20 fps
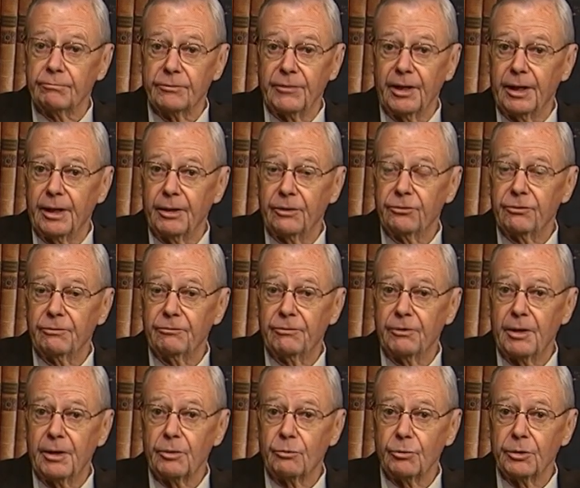That has a
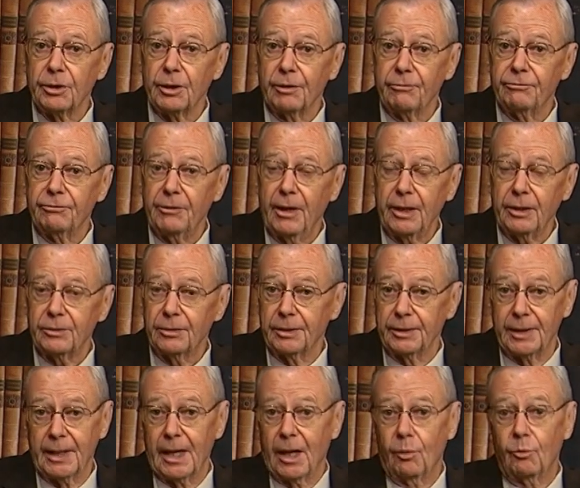very real effect
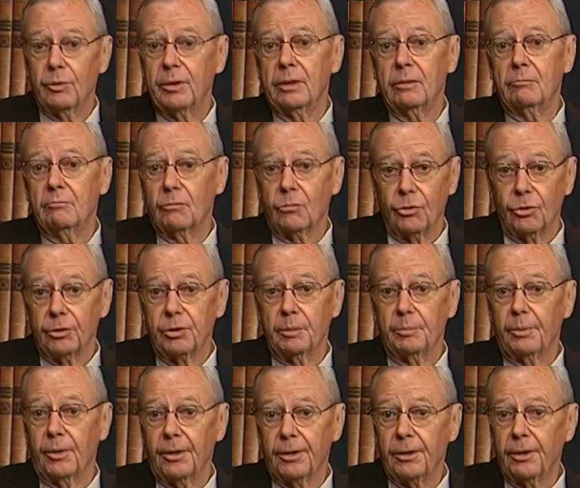on how we look
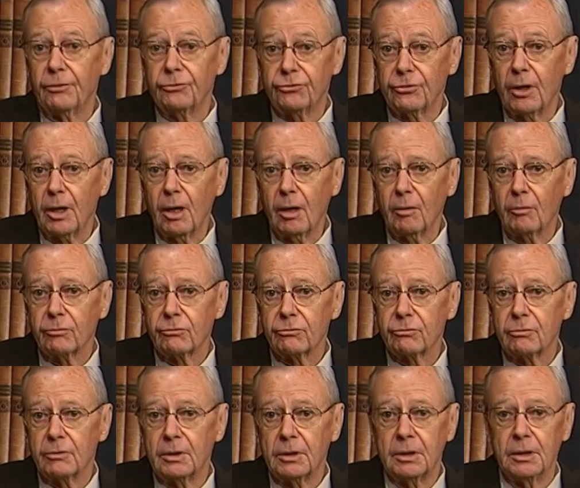upon ourselves
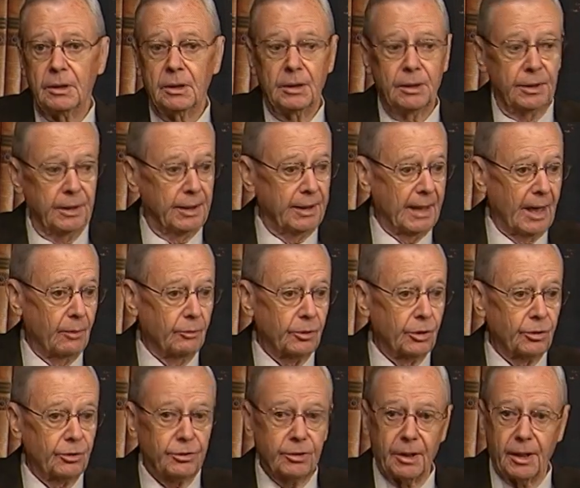and how we
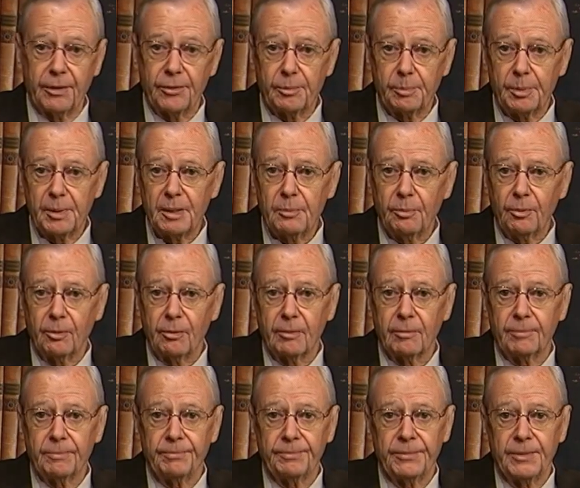look at other people
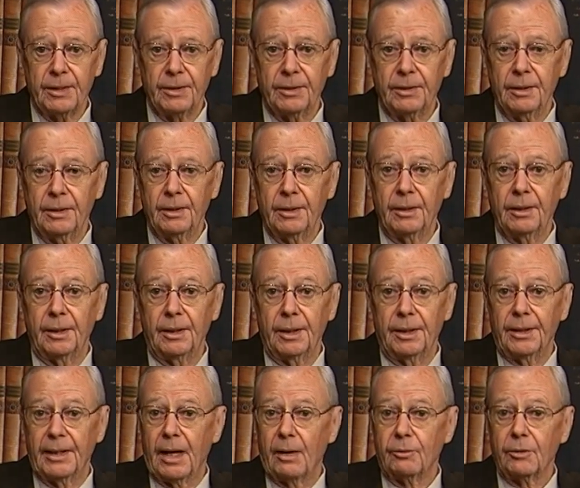
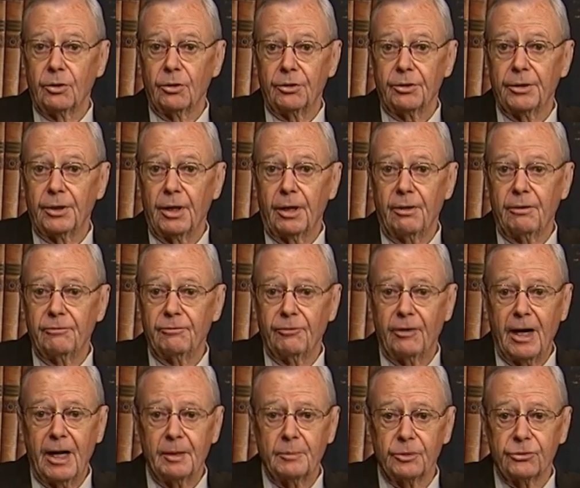and how we look at our
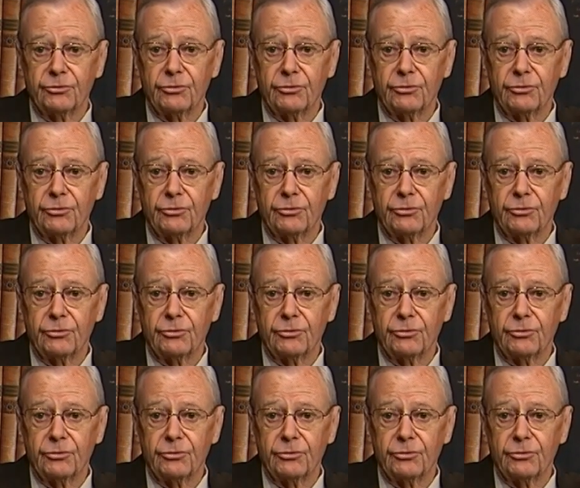environment.